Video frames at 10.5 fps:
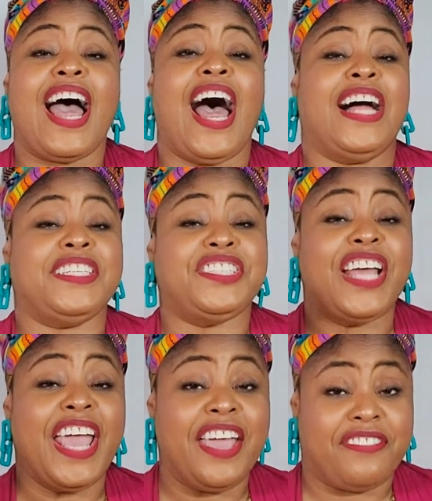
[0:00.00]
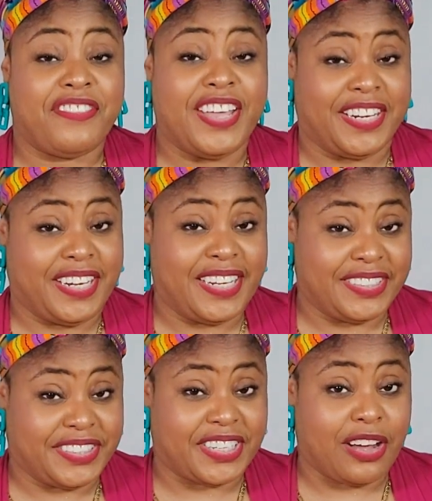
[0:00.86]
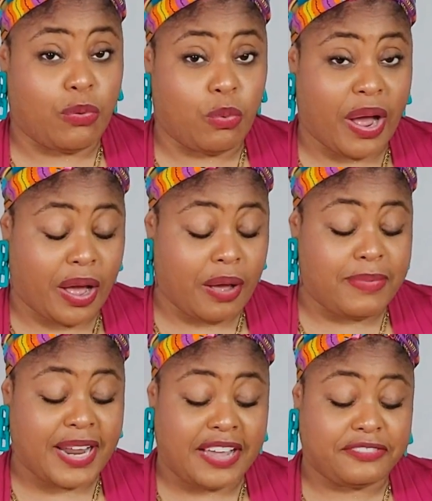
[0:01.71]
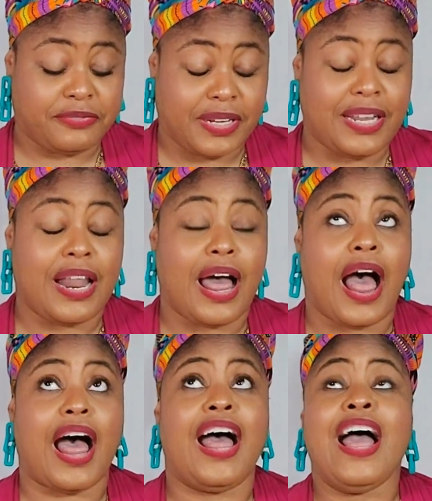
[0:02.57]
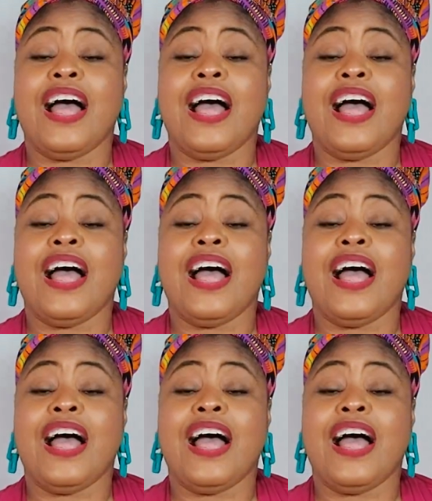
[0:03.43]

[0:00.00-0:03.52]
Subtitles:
as if it's a life, uh,